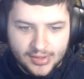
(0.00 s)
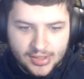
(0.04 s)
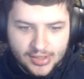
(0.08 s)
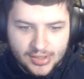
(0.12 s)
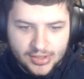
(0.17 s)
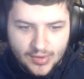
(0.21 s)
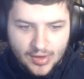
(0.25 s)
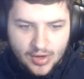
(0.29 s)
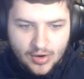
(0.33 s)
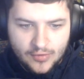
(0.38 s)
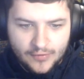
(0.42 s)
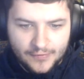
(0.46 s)

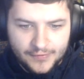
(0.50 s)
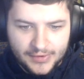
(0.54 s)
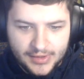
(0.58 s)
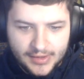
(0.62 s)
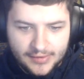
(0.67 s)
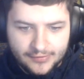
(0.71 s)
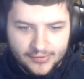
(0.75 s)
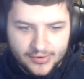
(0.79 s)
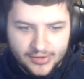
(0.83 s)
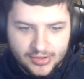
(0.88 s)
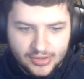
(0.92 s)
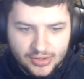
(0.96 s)
So hopefully
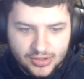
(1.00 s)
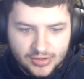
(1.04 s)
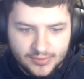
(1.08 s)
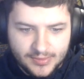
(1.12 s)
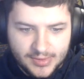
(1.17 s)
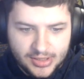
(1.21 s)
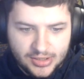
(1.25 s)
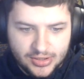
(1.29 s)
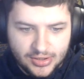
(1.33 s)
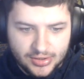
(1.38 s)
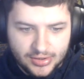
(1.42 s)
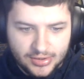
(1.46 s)
everything should
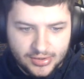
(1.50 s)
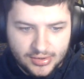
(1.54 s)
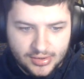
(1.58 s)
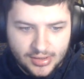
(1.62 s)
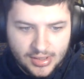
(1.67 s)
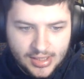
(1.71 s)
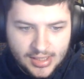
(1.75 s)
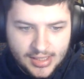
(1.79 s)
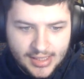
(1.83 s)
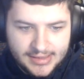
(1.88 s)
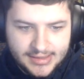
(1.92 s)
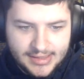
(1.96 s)
be done
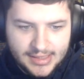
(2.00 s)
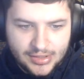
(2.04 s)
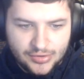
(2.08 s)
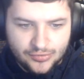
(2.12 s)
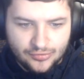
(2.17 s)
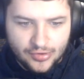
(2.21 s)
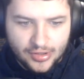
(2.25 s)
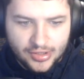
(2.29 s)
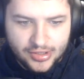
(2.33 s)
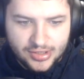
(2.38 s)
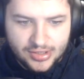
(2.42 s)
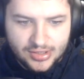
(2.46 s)
and it says
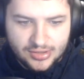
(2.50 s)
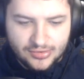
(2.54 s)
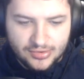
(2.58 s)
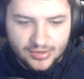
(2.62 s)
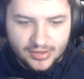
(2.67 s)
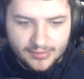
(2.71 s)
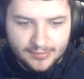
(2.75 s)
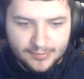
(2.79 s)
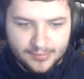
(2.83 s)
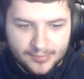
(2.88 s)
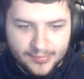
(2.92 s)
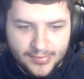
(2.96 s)

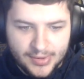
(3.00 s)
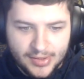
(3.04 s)
registering